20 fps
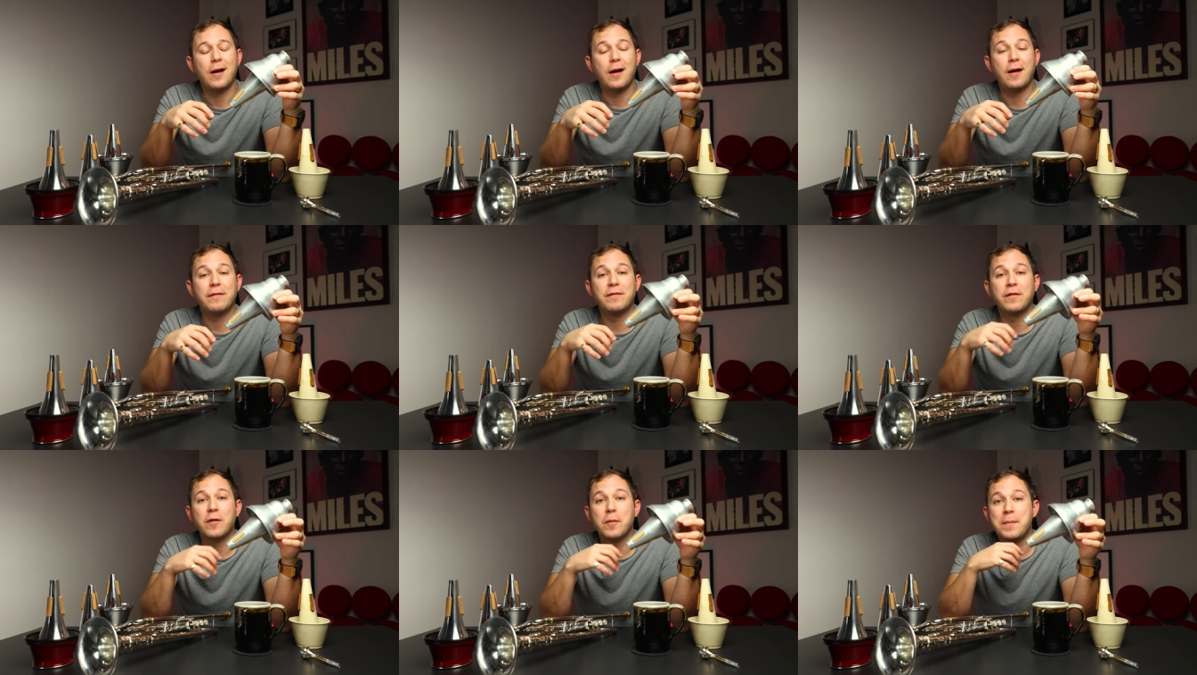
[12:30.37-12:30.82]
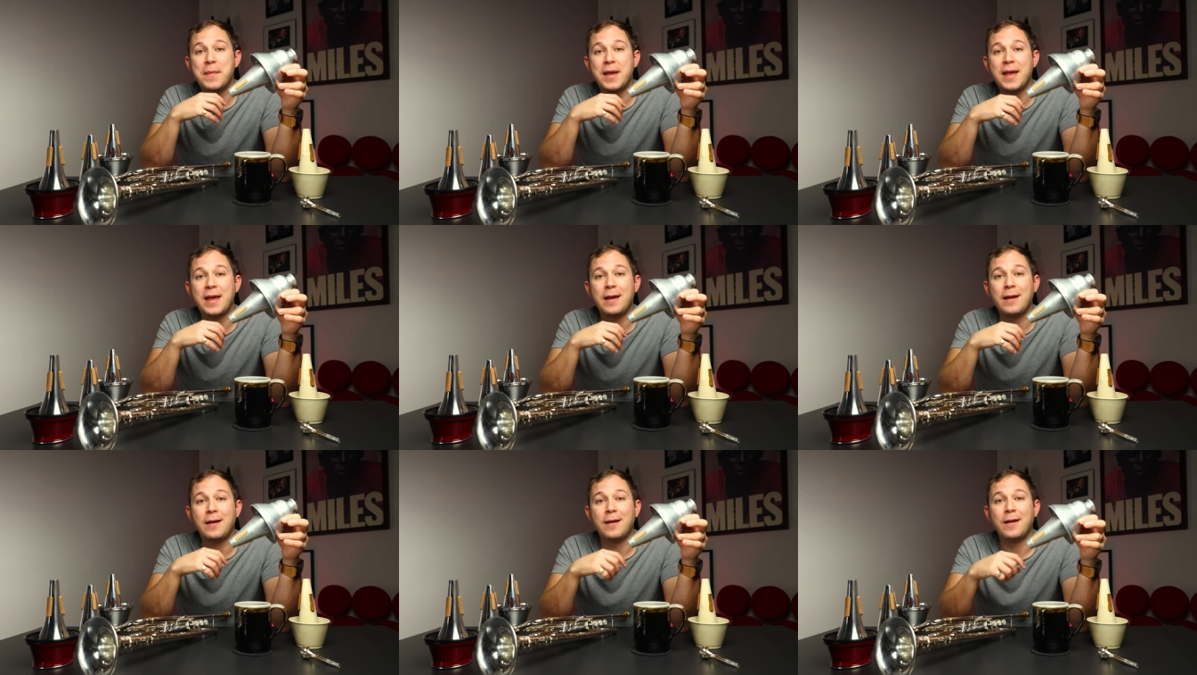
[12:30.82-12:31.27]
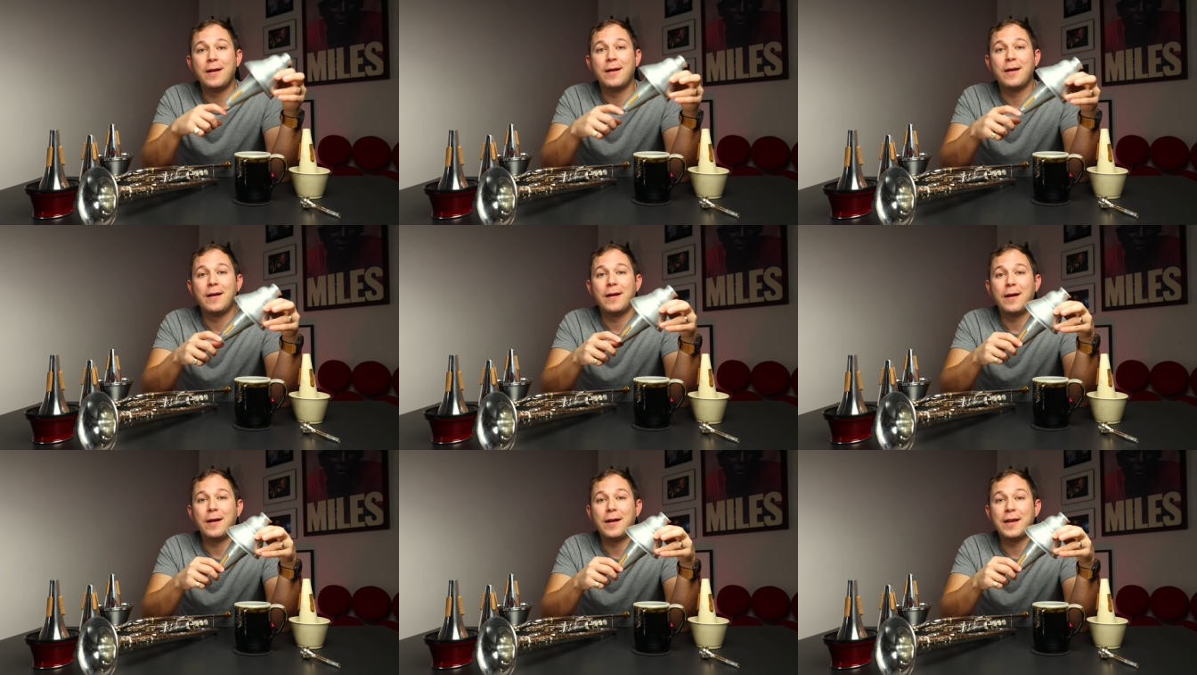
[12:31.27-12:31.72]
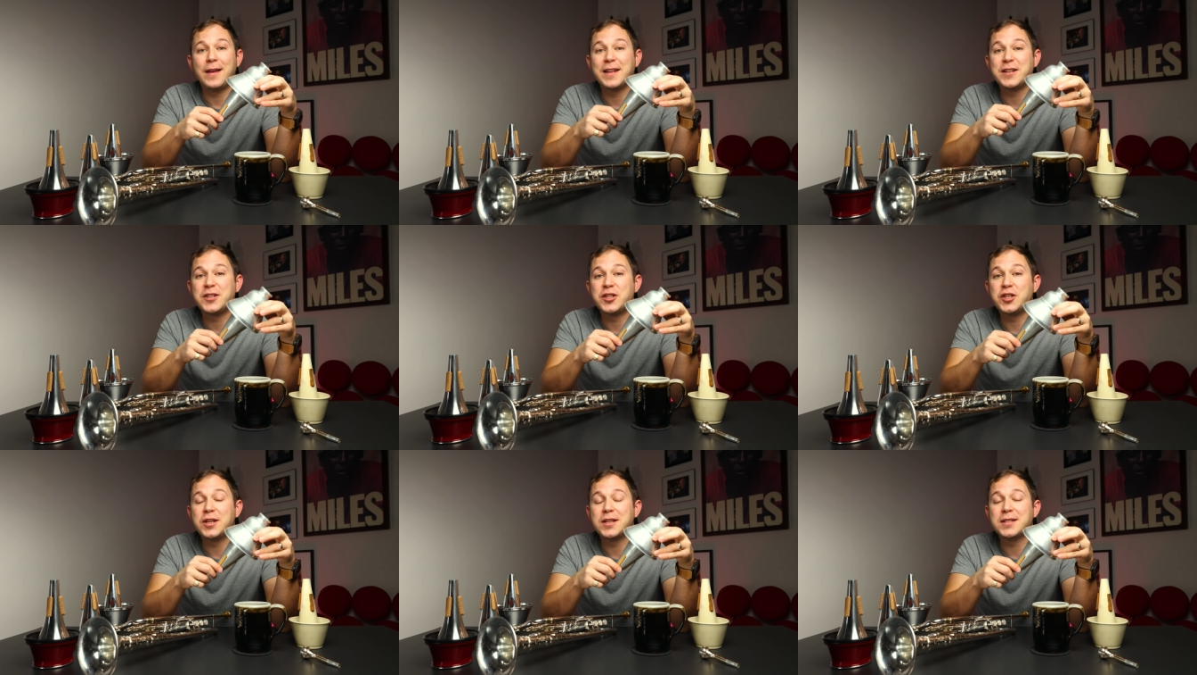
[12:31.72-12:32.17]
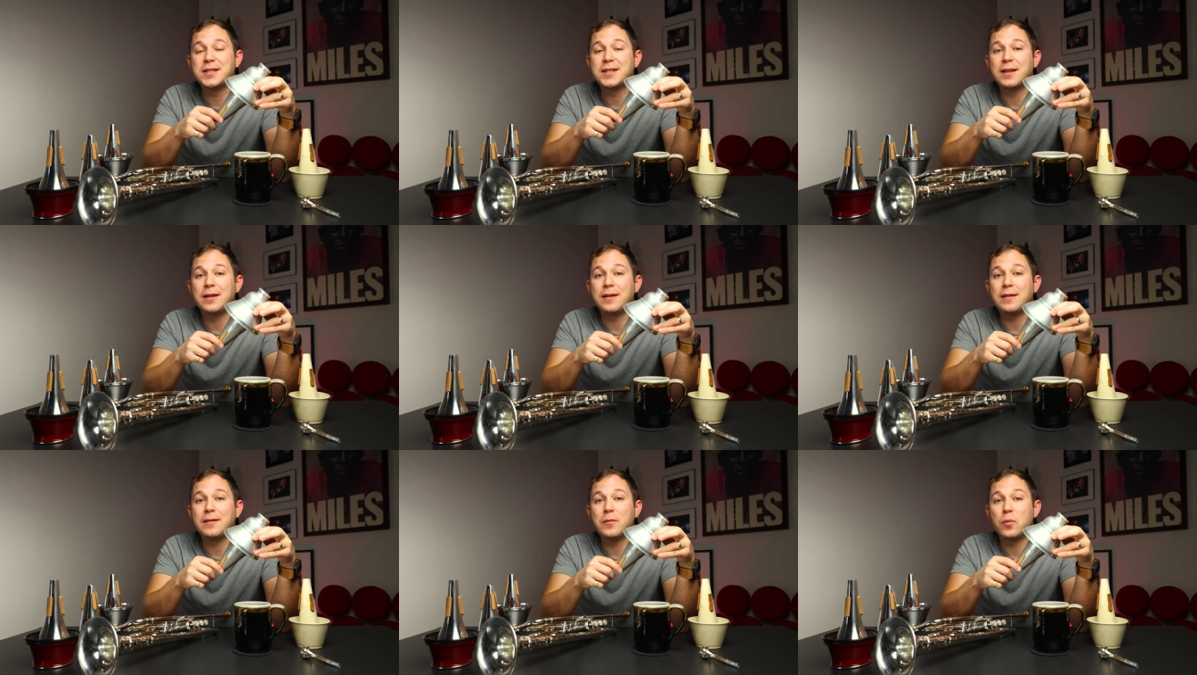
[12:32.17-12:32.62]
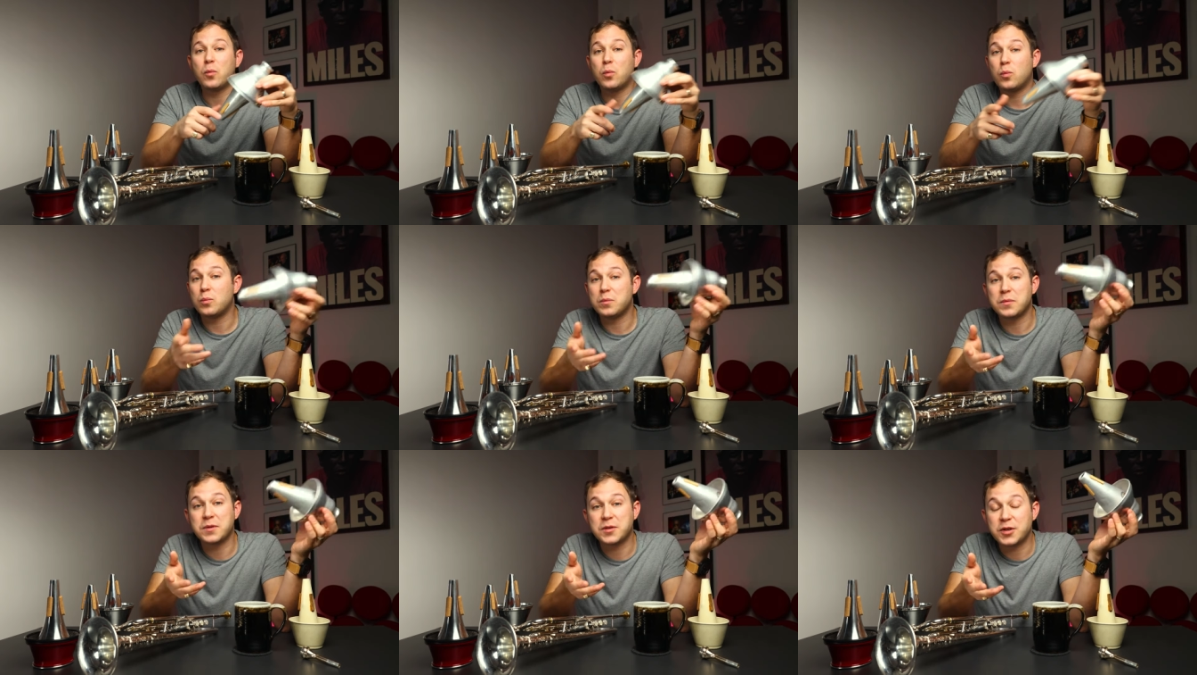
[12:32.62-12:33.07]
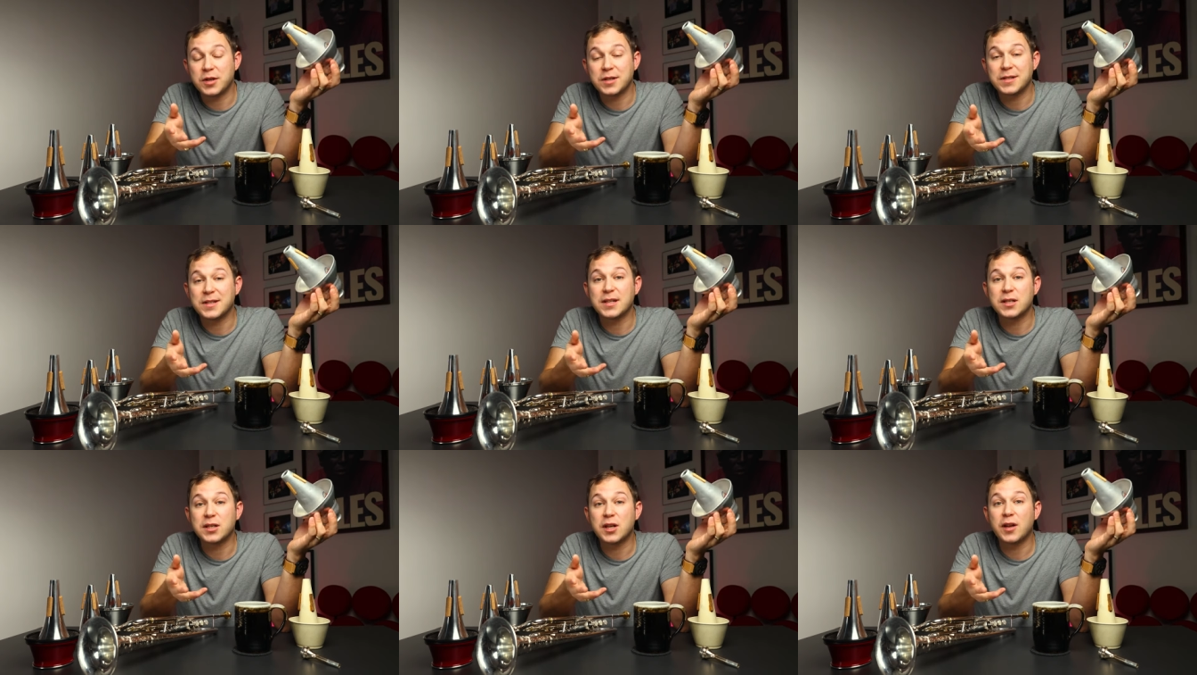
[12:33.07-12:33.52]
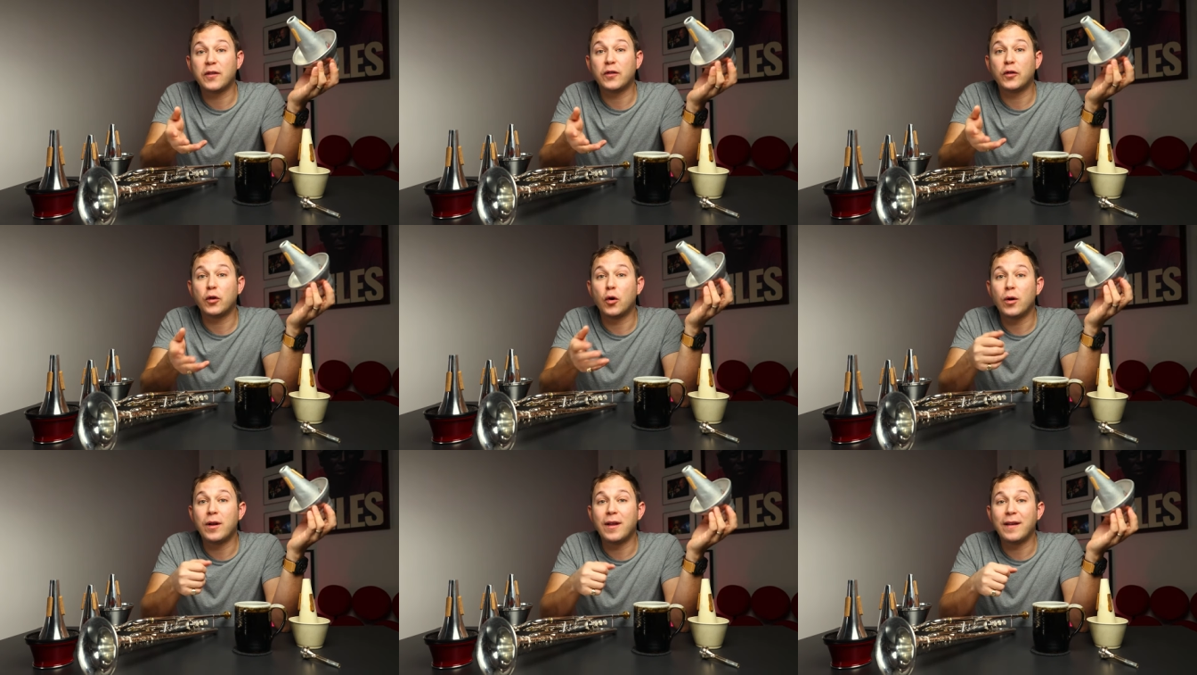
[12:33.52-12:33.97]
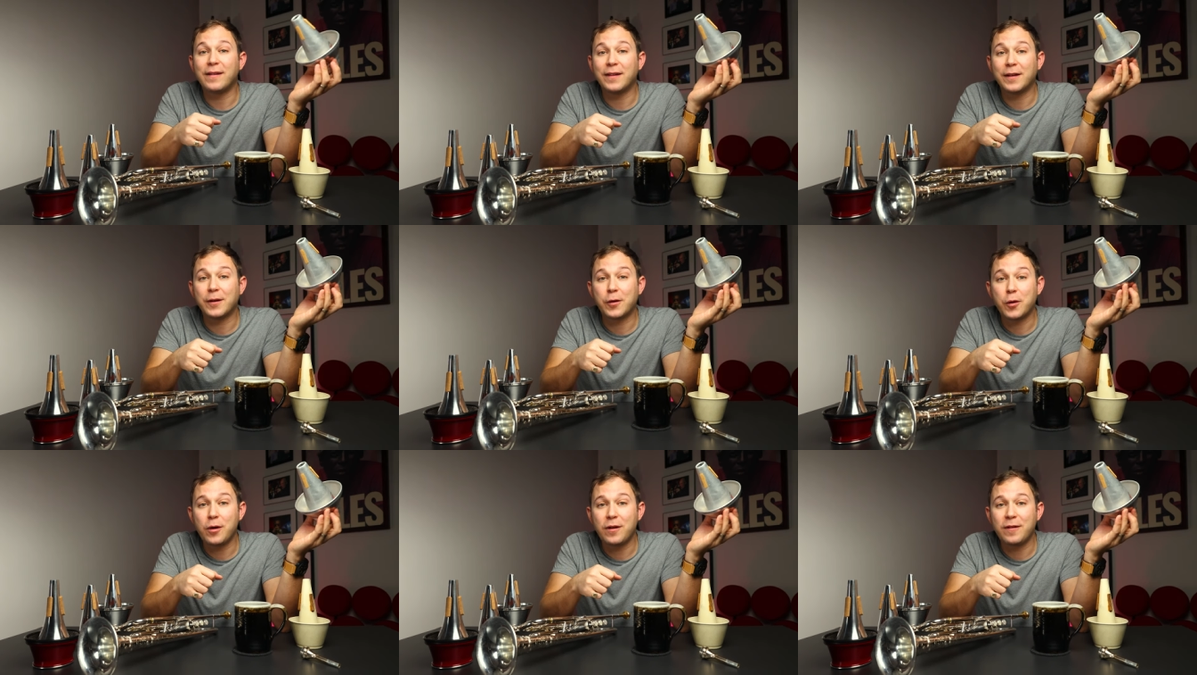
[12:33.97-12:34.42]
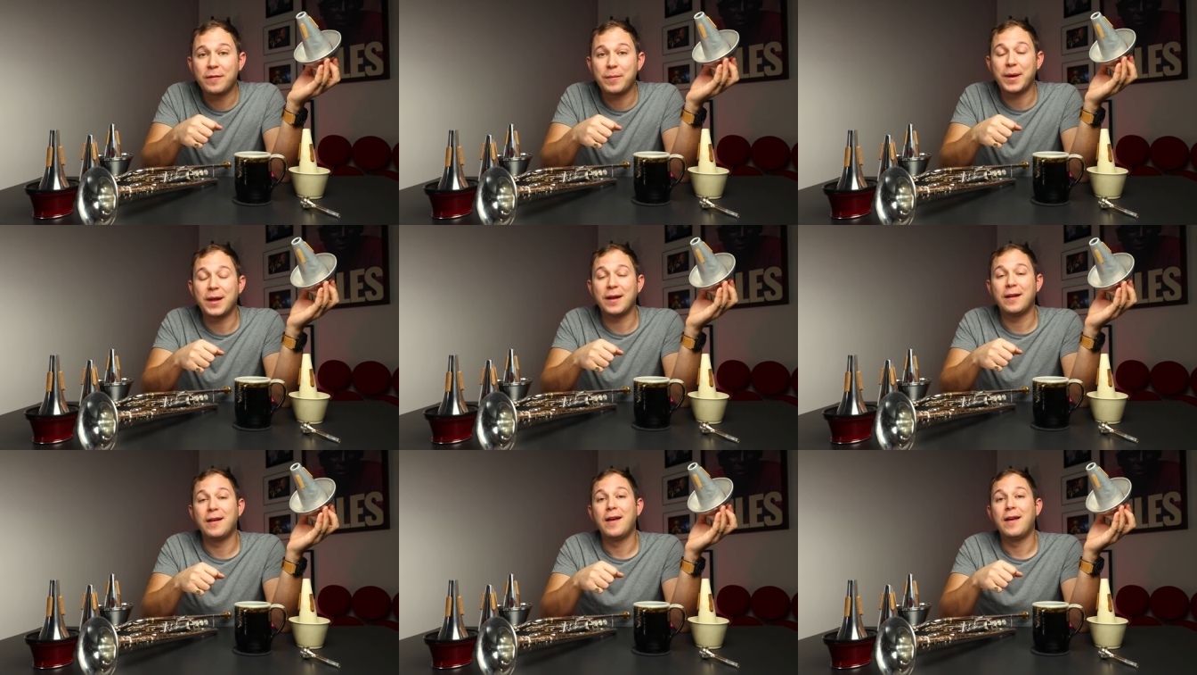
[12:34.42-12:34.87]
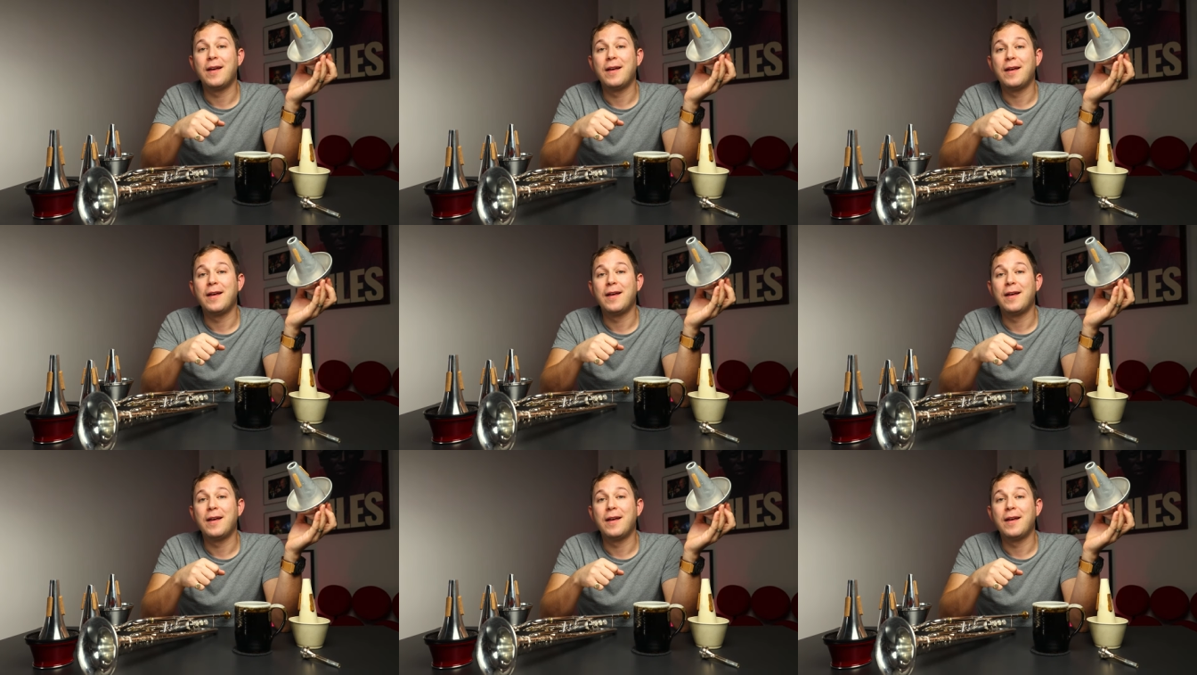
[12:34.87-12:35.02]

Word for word: uh, for me, uh, it just, it just isn't as good as it could have been.